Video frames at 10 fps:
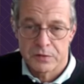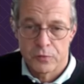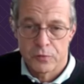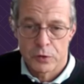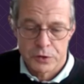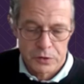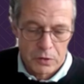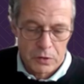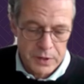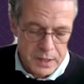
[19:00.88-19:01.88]
yes,
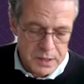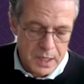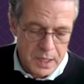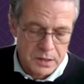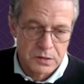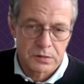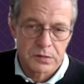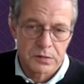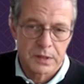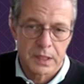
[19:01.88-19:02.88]
unfortunately, all that is
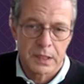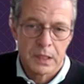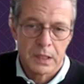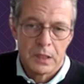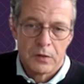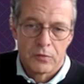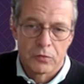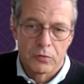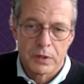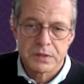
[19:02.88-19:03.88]
canceled today
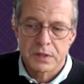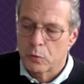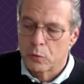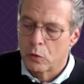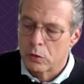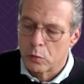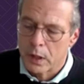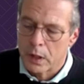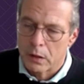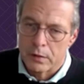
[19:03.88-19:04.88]
for reasons that we're
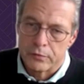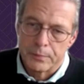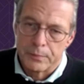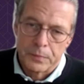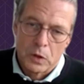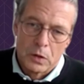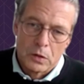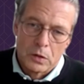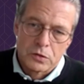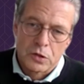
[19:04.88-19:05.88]
all aware of.
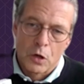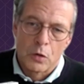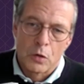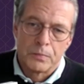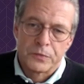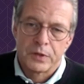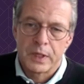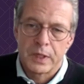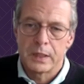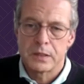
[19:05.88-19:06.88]
So
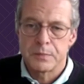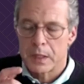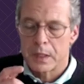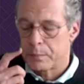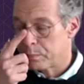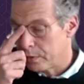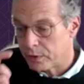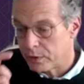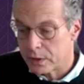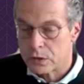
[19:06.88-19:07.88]
today it is my
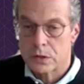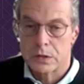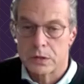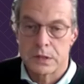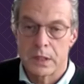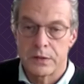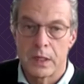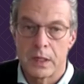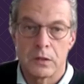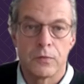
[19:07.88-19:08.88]
privilege to say
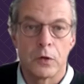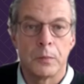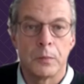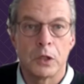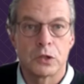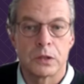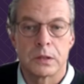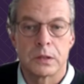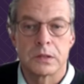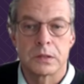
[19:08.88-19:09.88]
thank you very much.
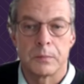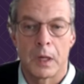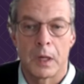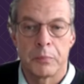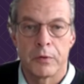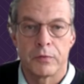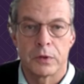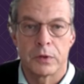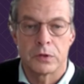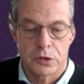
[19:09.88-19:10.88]
It is my
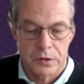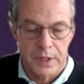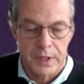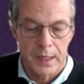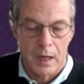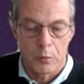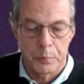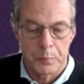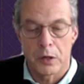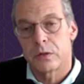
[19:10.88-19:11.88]
privilege to thank
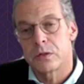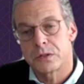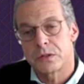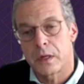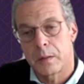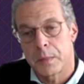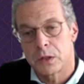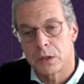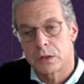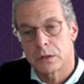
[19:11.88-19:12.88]
our partners that I
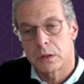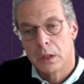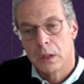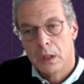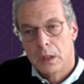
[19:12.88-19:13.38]
mentioned.